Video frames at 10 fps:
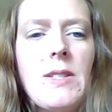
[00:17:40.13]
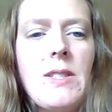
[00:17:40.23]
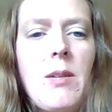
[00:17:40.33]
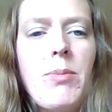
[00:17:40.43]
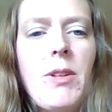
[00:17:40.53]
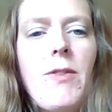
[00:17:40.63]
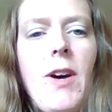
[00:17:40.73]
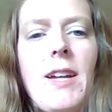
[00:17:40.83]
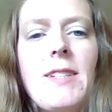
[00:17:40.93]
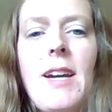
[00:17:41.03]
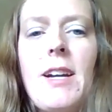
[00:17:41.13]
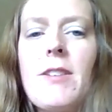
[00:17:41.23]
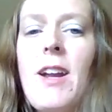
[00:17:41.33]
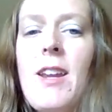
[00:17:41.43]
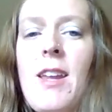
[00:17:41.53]
to simplify
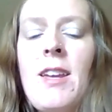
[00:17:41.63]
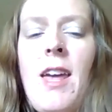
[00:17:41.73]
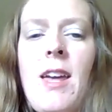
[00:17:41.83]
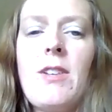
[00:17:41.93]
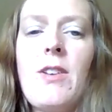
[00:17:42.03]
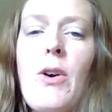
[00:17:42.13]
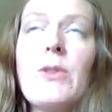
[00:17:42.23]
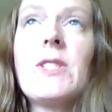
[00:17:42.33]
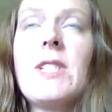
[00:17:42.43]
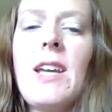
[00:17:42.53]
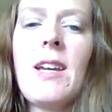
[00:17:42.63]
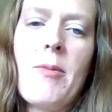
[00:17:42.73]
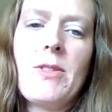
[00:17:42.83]
decorating and hosting